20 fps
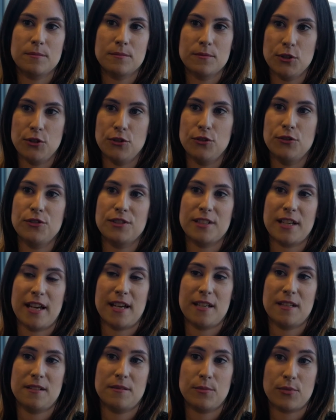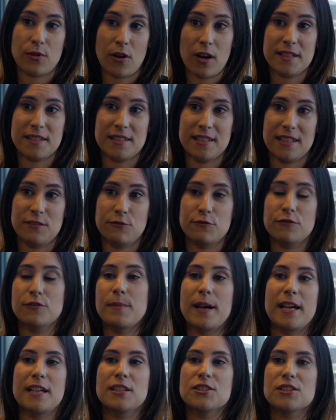news and pricing
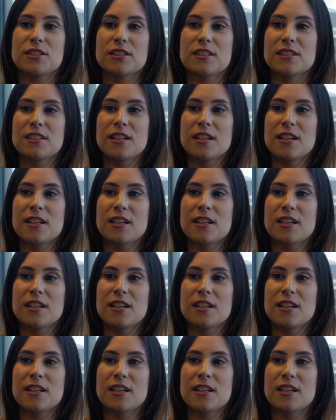information.